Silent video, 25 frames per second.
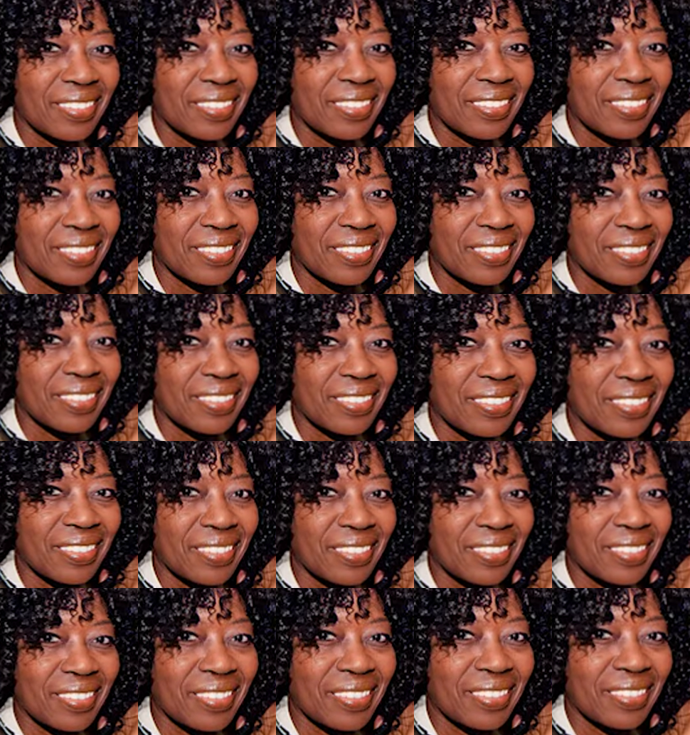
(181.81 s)

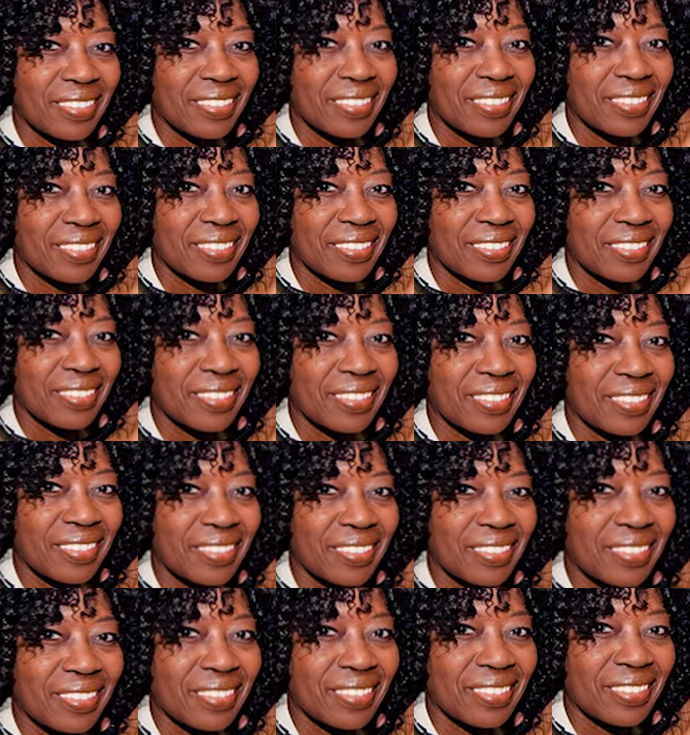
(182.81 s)

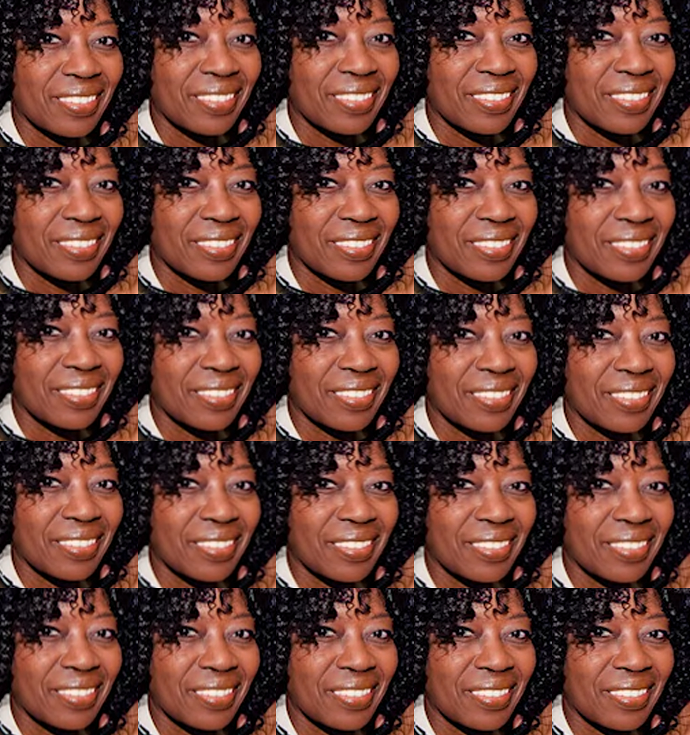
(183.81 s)

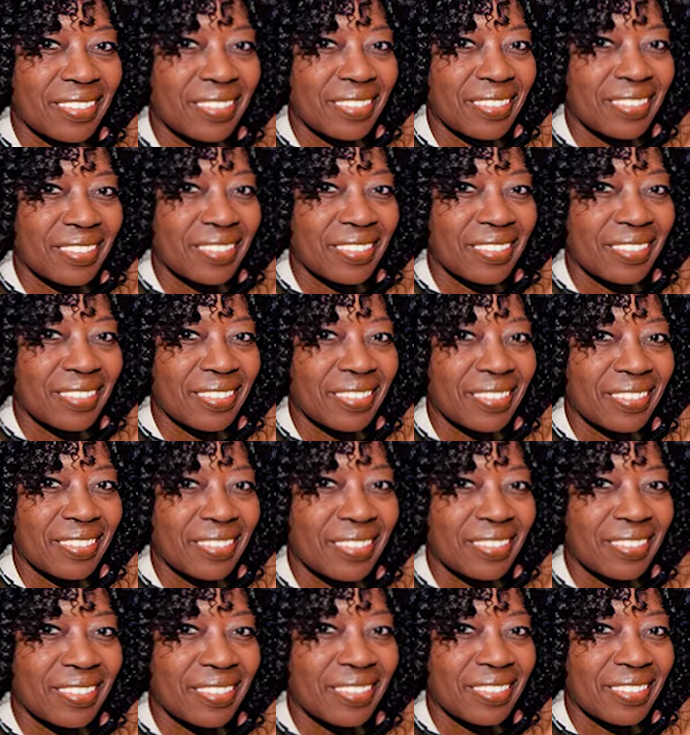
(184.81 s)

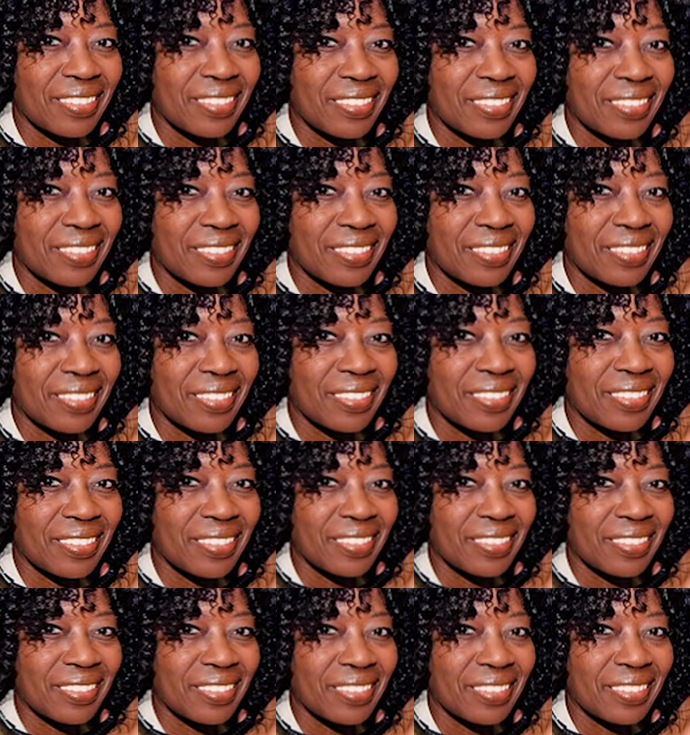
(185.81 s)

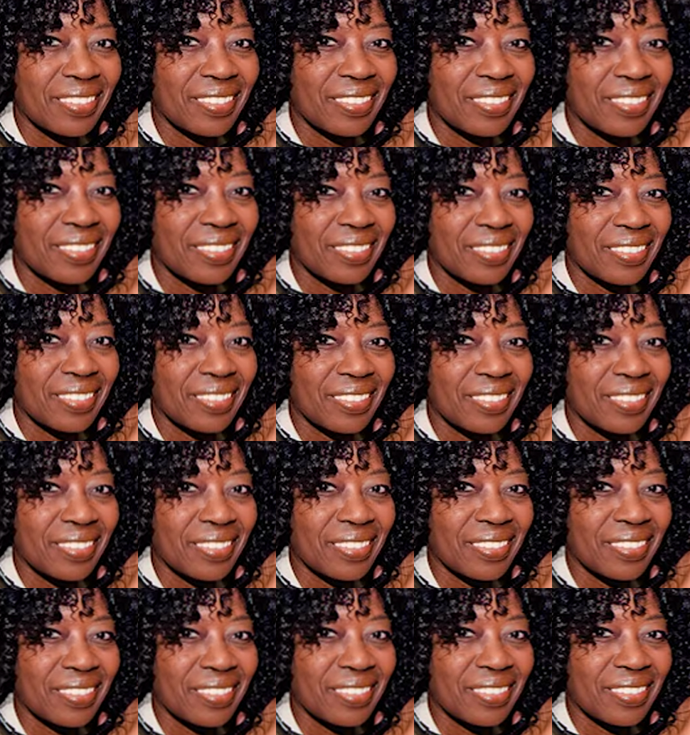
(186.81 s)

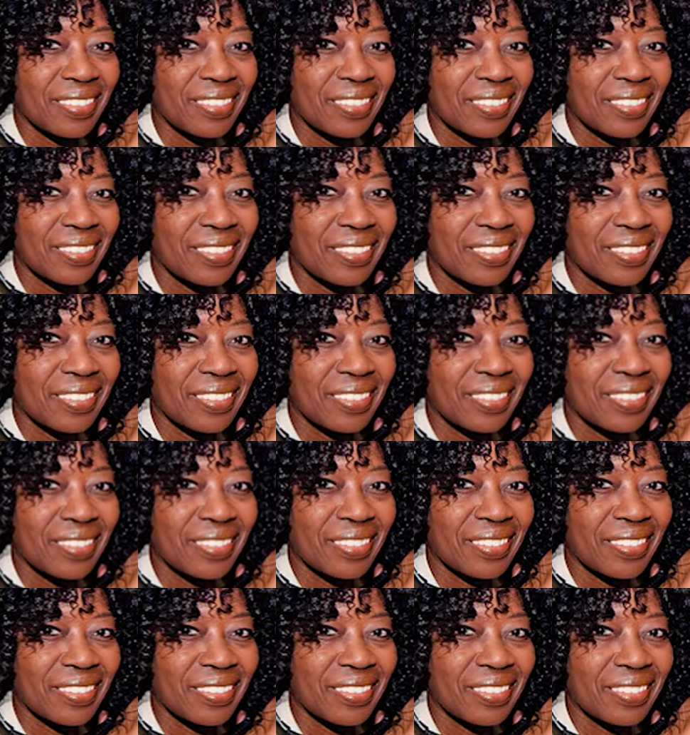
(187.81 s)

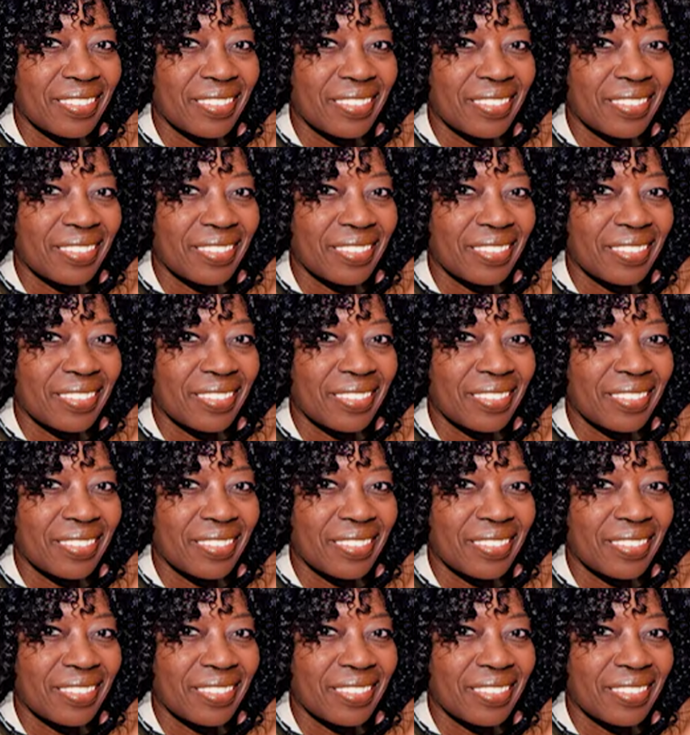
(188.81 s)
This person isn't speaking.